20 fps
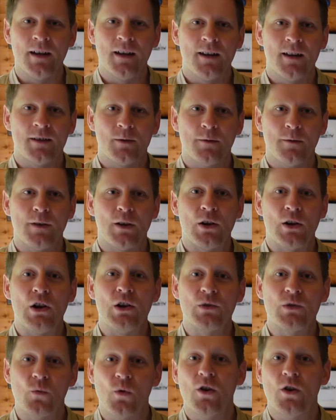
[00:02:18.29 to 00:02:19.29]
So if the
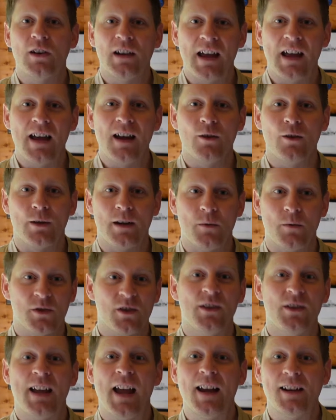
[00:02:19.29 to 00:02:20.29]
cars were Larry, it was
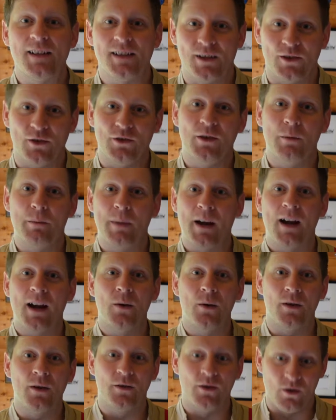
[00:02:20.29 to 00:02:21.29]
on the exit under
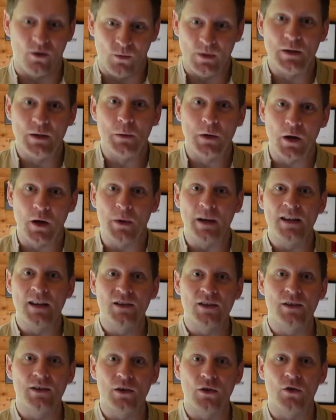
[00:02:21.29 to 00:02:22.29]
power, not when you were going
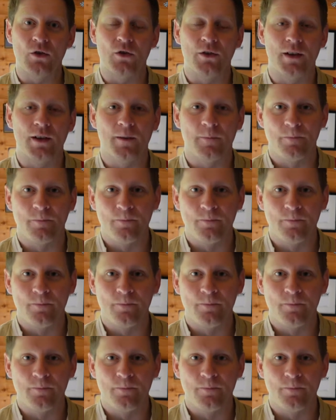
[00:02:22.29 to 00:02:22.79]
into the corner.